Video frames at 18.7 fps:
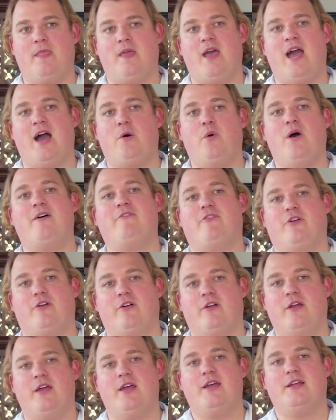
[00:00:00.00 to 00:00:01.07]
However,
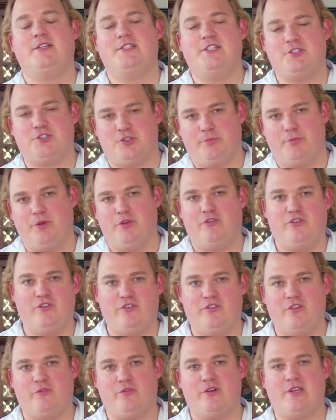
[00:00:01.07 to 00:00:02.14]

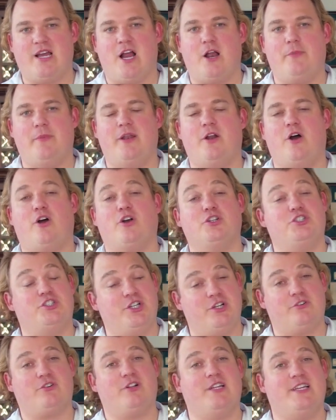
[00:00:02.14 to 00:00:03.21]
distributions in retirement are
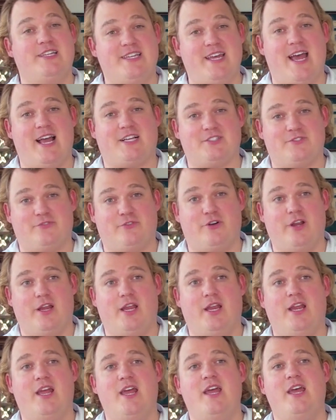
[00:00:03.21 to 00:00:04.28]
generally
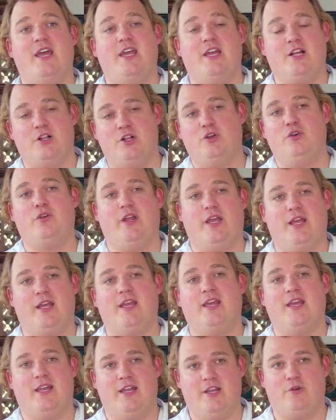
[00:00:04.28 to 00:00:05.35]
tax-free, including
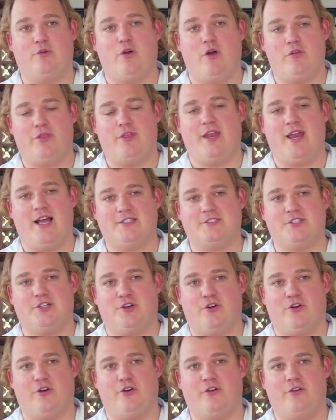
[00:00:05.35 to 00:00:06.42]
any growth that has
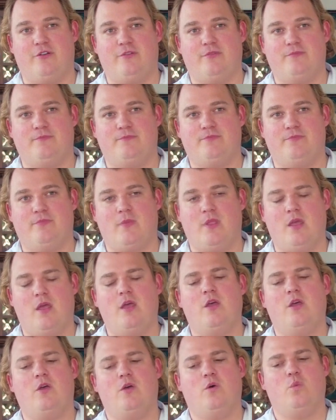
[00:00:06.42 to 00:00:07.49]
occurred.
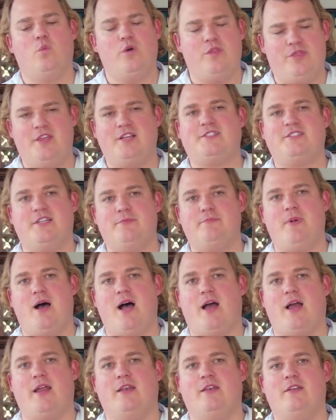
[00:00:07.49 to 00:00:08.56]
With this in
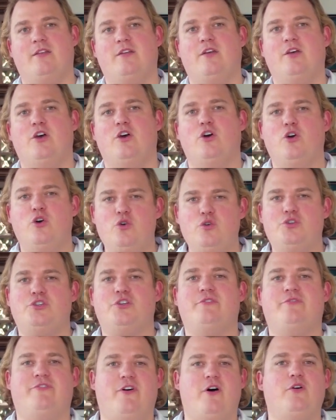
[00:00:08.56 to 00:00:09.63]
mind, who
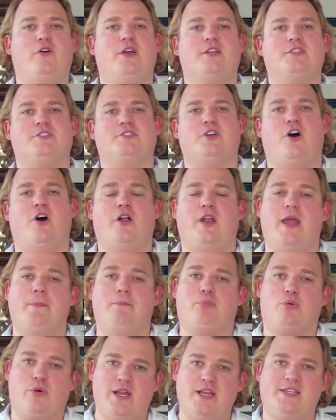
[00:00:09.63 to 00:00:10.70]
should focus on a
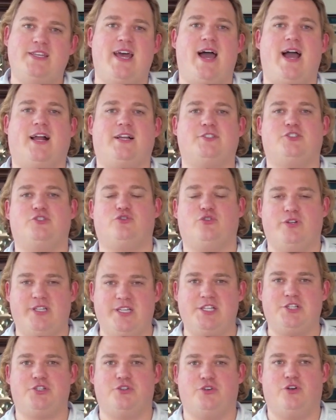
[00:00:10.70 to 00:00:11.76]
pre-tax
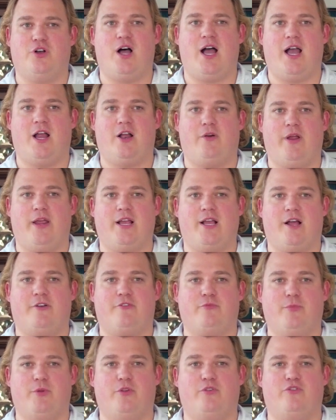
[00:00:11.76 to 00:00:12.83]
traditional IRA
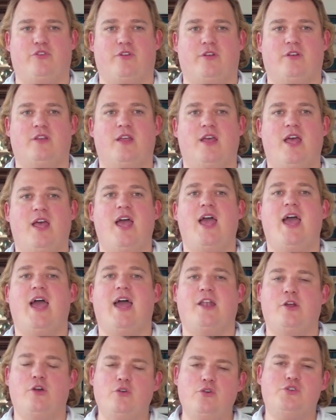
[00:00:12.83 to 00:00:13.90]
contribution
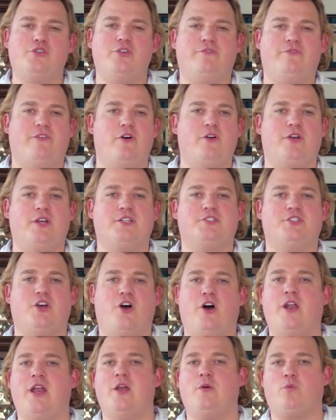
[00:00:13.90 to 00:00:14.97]
and who should focus
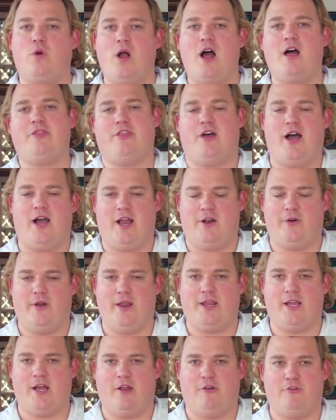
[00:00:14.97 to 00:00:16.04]
on a Roth IRA
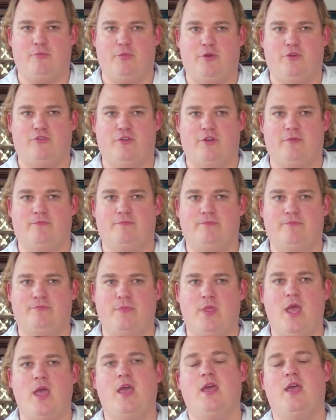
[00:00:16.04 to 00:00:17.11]
contribution?
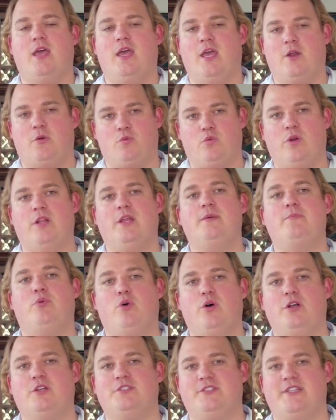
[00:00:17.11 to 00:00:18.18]
It really
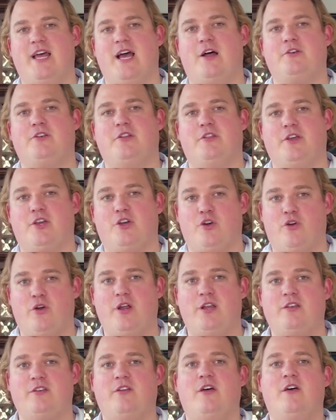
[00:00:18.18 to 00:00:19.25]
boils down to the
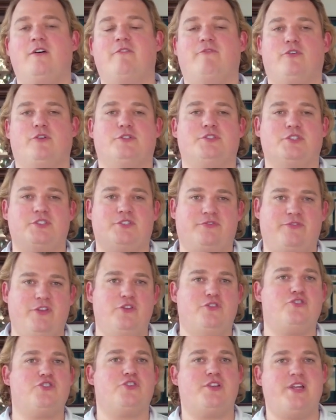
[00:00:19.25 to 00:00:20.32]
current versus
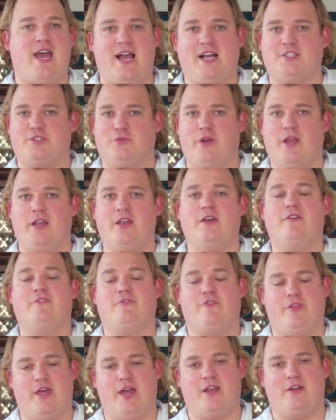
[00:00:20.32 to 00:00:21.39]
future tax rate
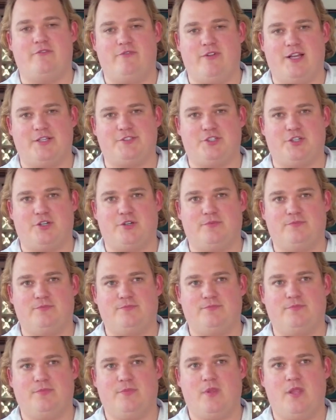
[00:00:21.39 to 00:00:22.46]
for that investor.
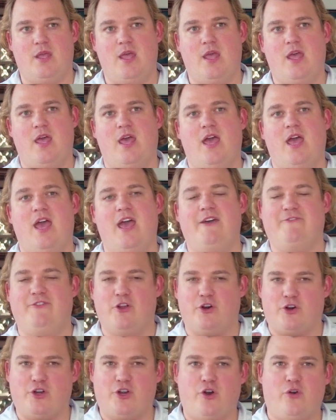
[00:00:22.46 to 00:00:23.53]
If
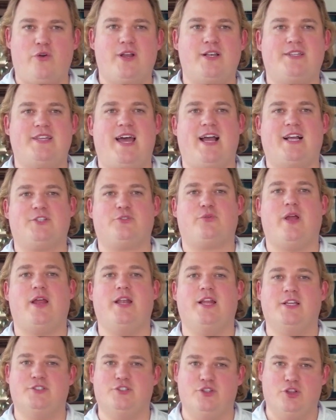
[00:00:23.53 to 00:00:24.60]
your current tax rate
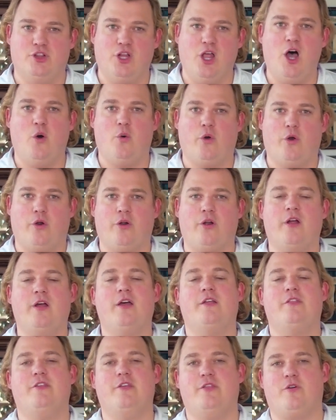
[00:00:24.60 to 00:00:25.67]
is lower
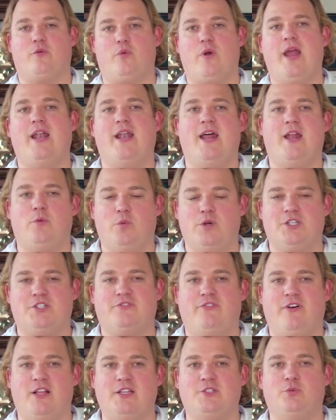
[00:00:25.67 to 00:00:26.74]
than the rate at which
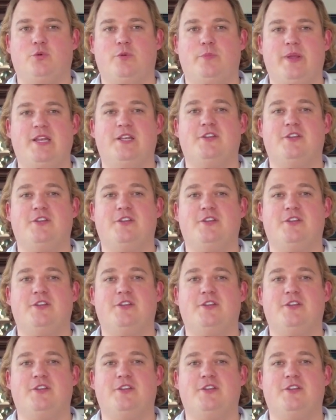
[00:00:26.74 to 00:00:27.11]
funds would be